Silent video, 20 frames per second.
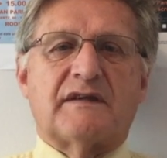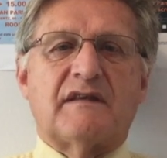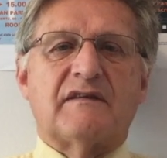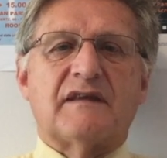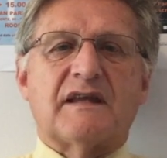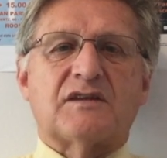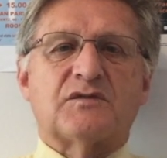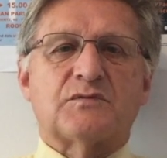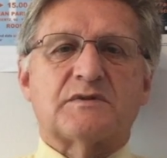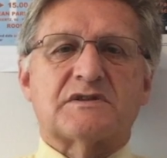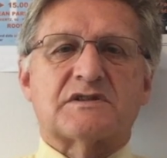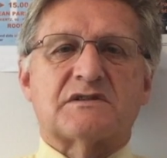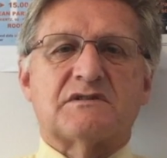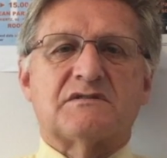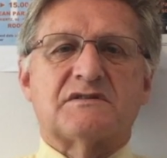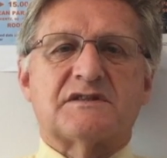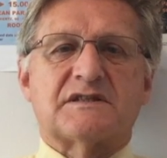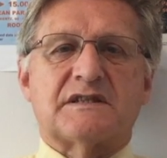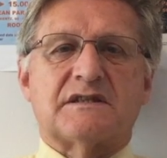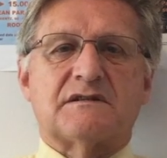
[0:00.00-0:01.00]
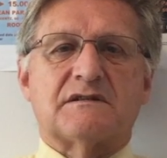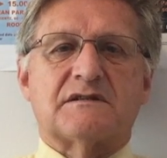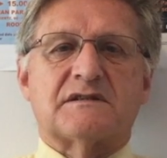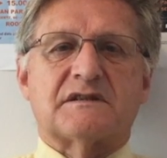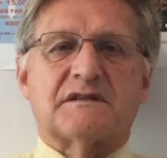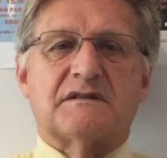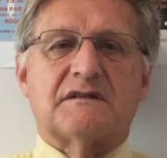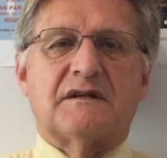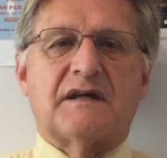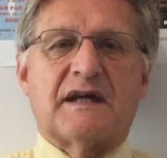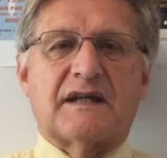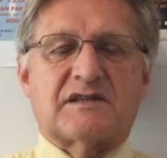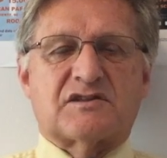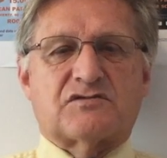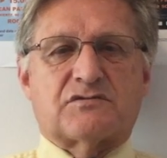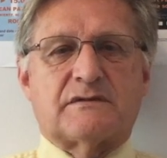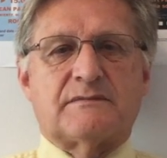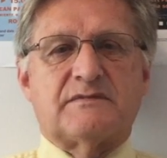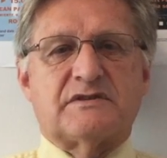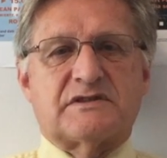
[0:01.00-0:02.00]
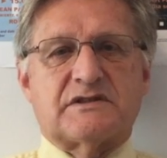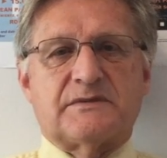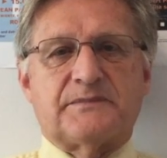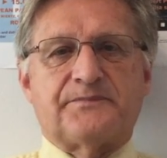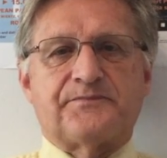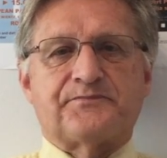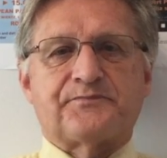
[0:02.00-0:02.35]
and that was considered extremism.